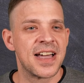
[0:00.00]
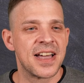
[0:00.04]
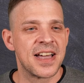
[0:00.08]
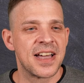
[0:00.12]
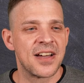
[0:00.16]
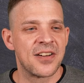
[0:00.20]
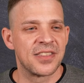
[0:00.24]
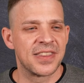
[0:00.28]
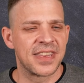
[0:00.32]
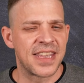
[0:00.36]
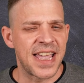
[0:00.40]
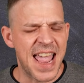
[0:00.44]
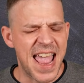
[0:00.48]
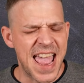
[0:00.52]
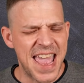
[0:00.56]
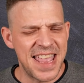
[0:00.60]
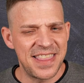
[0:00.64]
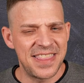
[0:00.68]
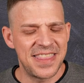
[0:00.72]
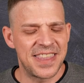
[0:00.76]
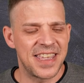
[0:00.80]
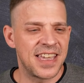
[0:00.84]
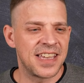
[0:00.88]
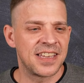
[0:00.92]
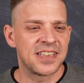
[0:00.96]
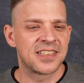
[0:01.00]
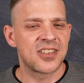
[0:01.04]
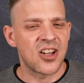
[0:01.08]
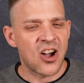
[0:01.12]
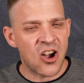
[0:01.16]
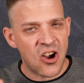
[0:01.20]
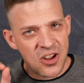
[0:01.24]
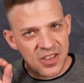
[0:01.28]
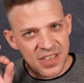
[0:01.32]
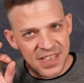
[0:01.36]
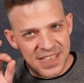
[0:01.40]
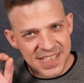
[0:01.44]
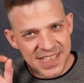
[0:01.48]
The endings
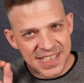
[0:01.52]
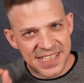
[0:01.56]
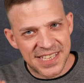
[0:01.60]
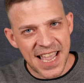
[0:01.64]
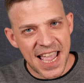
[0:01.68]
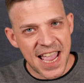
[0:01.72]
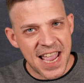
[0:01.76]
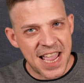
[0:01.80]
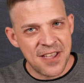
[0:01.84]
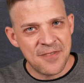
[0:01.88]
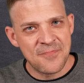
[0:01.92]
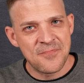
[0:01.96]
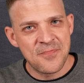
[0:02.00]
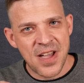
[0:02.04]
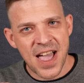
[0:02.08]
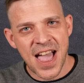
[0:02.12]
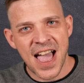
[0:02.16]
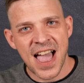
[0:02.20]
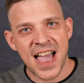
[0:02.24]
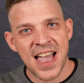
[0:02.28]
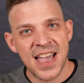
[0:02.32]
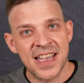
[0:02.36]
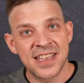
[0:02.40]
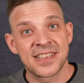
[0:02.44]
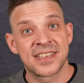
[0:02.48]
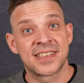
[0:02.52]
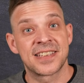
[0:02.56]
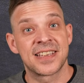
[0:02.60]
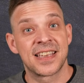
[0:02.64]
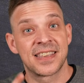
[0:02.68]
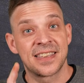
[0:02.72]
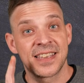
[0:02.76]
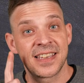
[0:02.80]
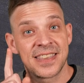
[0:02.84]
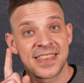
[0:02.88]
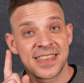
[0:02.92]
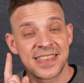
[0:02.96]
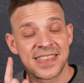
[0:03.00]
are the same as
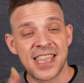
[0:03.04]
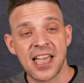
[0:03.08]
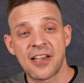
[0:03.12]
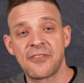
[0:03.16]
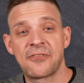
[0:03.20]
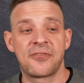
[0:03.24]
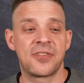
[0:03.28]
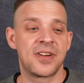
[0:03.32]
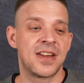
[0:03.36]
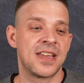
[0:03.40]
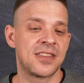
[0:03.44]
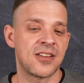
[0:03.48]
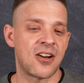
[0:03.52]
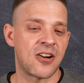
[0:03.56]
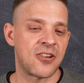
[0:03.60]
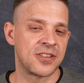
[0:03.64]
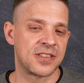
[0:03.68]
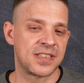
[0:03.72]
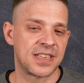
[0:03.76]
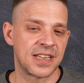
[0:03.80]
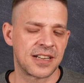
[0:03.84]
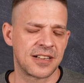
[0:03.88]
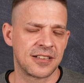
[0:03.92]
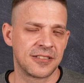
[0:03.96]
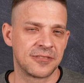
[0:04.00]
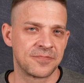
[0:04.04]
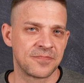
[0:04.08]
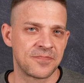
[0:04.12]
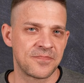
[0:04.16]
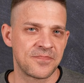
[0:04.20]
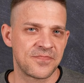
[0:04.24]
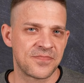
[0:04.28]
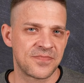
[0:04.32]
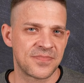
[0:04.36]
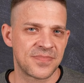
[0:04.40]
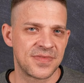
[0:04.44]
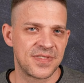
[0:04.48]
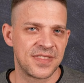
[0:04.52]
the definite article.
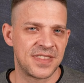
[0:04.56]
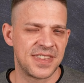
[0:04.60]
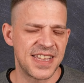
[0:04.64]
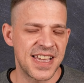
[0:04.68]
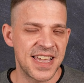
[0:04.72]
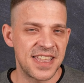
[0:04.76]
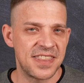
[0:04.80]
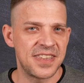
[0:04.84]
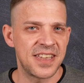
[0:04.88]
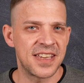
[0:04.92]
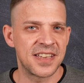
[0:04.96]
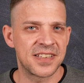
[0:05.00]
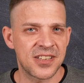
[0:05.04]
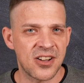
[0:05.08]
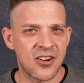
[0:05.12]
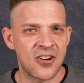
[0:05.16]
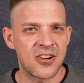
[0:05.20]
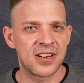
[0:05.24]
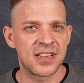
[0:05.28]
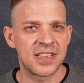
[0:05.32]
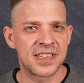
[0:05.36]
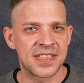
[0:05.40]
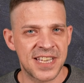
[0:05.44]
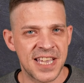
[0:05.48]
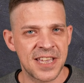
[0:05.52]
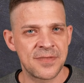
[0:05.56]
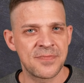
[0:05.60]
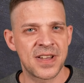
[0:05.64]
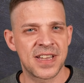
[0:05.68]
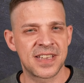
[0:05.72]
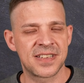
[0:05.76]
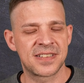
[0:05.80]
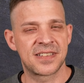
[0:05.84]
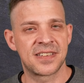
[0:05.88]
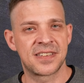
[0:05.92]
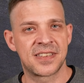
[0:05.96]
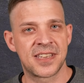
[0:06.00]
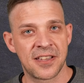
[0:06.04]
The endings are the same
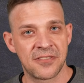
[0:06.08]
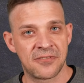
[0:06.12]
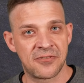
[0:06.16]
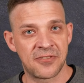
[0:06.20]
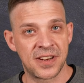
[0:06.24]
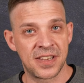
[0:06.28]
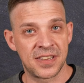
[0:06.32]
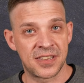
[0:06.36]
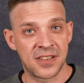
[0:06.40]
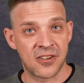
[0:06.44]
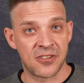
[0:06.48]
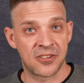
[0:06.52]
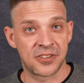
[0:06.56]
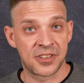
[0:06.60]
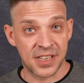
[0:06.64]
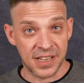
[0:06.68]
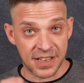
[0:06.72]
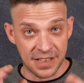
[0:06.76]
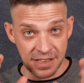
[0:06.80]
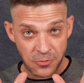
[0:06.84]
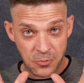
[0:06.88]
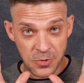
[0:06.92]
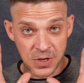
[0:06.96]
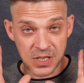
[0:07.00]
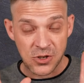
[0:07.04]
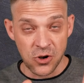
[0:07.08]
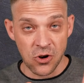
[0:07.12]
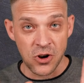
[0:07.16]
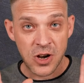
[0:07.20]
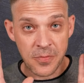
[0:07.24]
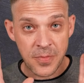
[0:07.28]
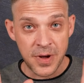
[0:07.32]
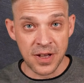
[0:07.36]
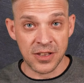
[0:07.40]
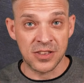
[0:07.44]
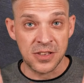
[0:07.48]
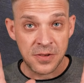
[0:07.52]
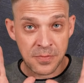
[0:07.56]
as the definite article. We talk
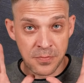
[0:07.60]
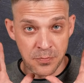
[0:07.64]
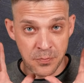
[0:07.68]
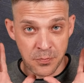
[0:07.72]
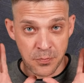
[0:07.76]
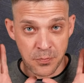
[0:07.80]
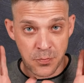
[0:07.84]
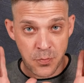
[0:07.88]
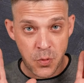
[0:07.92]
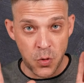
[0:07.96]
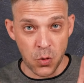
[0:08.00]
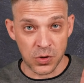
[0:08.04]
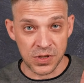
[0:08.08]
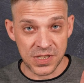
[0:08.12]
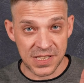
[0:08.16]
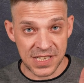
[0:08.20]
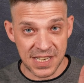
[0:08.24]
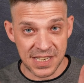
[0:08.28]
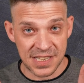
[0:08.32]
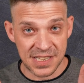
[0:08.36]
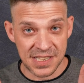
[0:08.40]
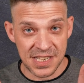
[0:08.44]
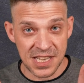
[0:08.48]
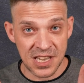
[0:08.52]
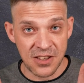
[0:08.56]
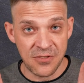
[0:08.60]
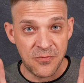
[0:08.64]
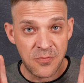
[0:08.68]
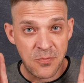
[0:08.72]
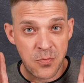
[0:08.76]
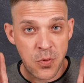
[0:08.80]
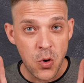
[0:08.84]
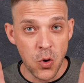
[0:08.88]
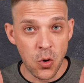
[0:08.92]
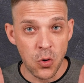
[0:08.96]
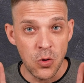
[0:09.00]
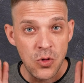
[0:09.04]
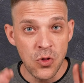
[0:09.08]
about the possessive
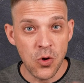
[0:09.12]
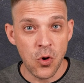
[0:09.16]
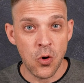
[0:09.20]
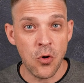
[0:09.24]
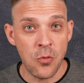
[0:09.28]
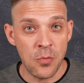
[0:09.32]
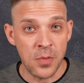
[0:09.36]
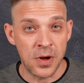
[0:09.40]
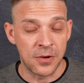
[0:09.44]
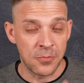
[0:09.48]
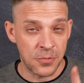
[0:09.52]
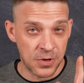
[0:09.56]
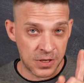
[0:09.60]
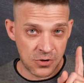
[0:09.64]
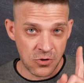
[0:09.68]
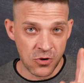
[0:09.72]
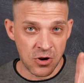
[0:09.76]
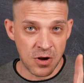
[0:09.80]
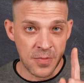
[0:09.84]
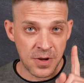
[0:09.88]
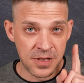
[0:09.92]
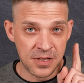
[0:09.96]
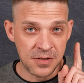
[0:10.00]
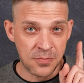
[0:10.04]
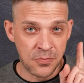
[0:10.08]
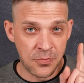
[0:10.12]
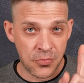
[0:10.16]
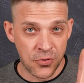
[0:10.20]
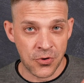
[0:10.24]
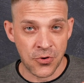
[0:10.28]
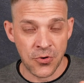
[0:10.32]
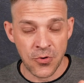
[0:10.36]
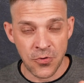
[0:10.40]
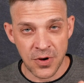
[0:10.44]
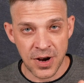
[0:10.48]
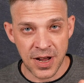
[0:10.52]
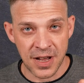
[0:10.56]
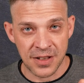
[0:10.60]
pronomen. We talk about the
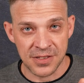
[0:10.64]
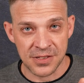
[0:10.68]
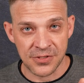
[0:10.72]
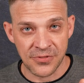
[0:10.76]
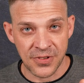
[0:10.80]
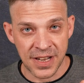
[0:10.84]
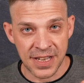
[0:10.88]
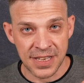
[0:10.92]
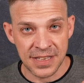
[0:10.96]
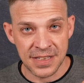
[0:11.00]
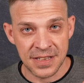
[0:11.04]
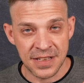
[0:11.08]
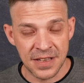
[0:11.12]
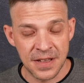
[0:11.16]
pronouns, right?